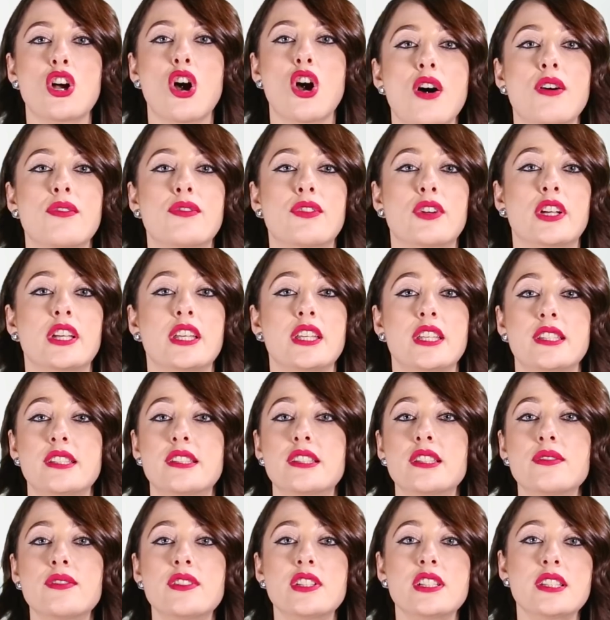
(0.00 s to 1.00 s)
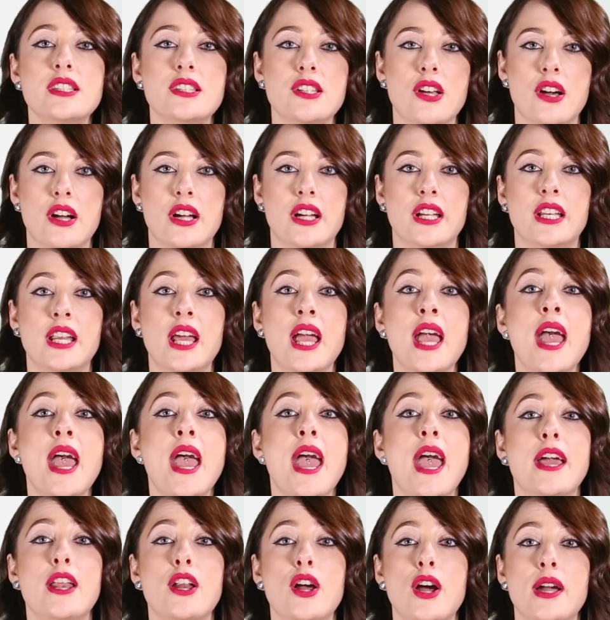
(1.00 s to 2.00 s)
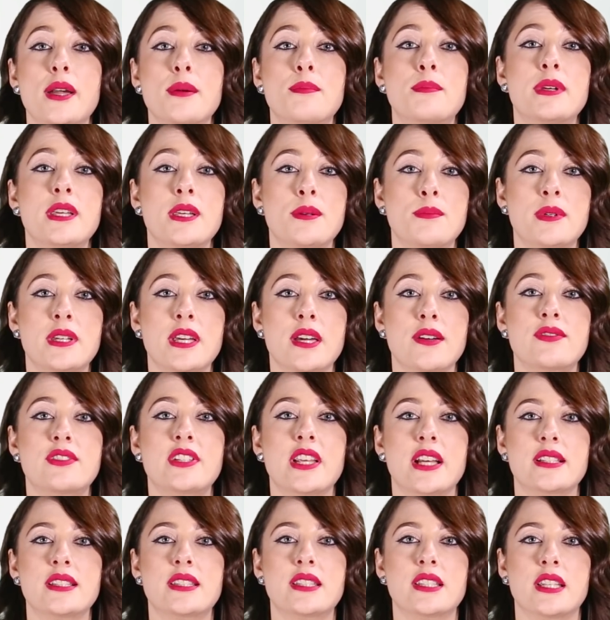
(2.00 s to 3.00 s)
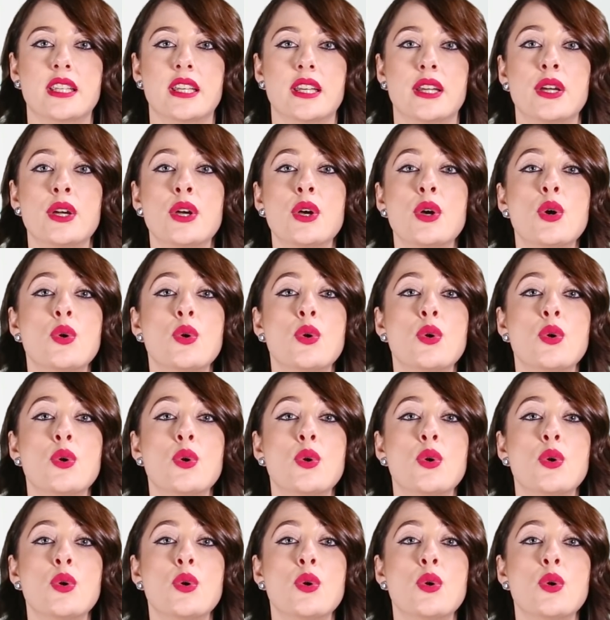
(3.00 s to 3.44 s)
offer ease of design and high PPF density,